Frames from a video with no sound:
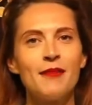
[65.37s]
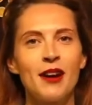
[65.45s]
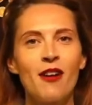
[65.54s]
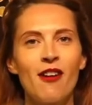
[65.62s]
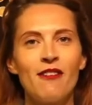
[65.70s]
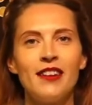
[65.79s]
My
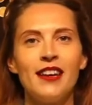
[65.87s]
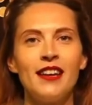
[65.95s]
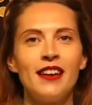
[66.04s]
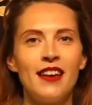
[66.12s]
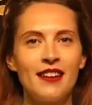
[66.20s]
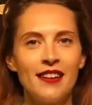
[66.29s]

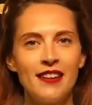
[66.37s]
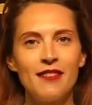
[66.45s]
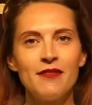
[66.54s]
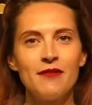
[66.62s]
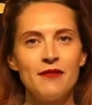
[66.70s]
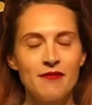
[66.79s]
coffee
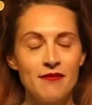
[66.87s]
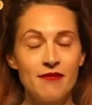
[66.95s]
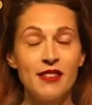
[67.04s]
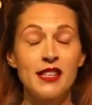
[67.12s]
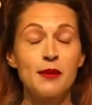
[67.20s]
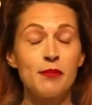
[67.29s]

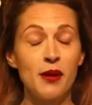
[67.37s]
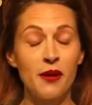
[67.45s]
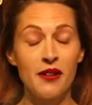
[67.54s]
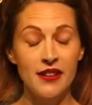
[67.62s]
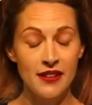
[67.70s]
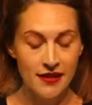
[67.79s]

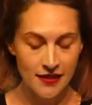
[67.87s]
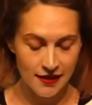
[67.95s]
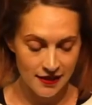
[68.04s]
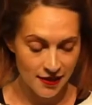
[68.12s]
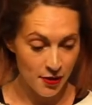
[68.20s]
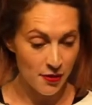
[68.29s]
exploded
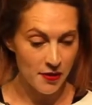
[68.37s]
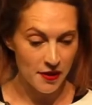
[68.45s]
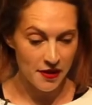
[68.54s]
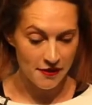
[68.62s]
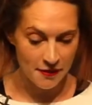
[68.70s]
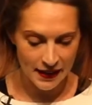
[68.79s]
all
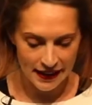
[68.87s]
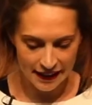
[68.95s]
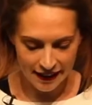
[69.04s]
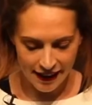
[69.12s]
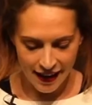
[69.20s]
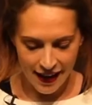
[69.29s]
over
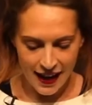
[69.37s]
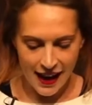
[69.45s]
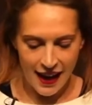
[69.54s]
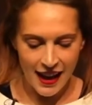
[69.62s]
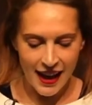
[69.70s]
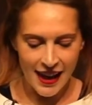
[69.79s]
me,
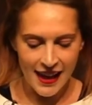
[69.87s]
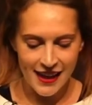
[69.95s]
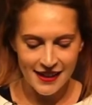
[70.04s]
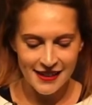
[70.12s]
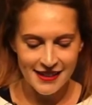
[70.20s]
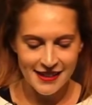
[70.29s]

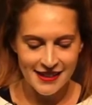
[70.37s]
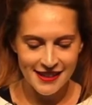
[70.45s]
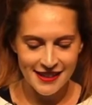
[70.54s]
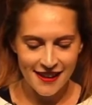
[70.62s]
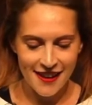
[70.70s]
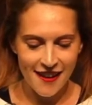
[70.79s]
and
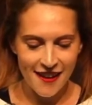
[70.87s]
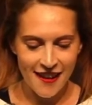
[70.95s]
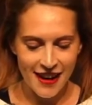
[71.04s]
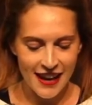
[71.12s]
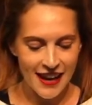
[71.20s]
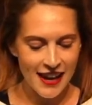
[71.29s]

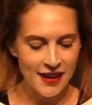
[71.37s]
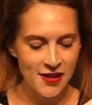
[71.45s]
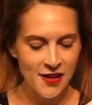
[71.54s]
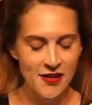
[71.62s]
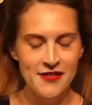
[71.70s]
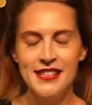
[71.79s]
I had
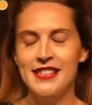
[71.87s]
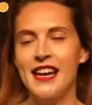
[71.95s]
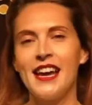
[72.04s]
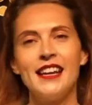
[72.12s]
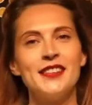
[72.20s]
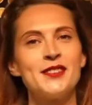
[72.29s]
coffee
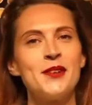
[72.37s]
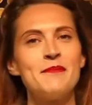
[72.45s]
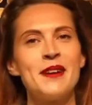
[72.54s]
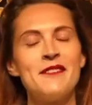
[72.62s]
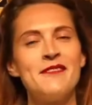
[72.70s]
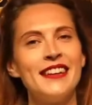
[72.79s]
stains on
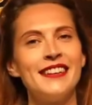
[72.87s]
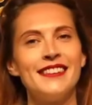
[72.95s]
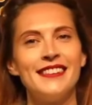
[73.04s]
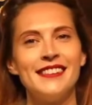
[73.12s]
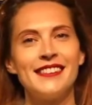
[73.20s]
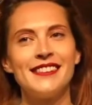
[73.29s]
my
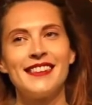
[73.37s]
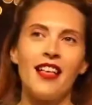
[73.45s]
fingers.